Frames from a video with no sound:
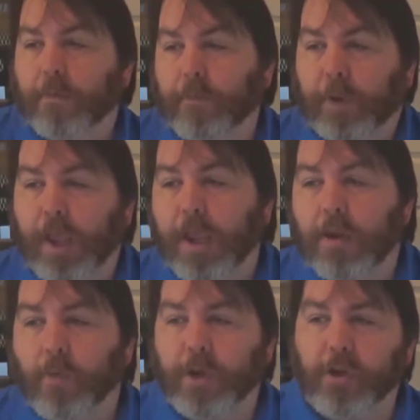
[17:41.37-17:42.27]

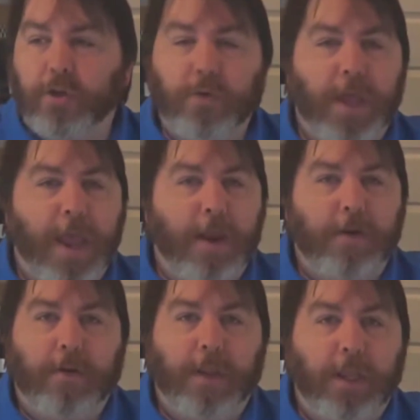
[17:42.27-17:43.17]
Okay, when you do
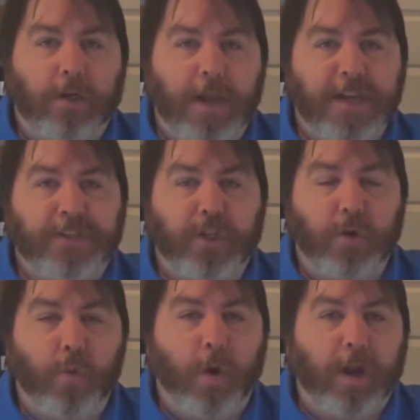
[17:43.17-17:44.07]
that, it'll ask
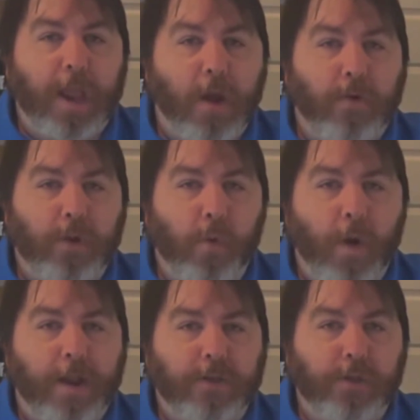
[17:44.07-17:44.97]
you what account you
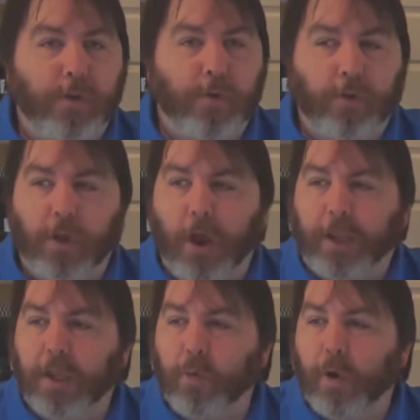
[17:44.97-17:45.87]
want to
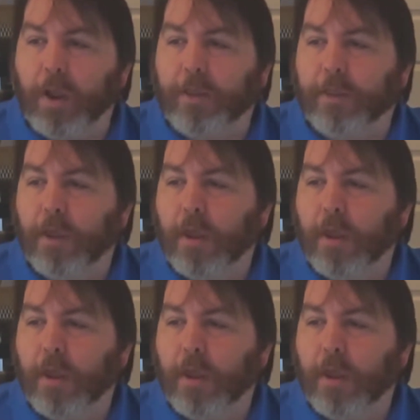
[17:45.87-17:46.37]
log in with.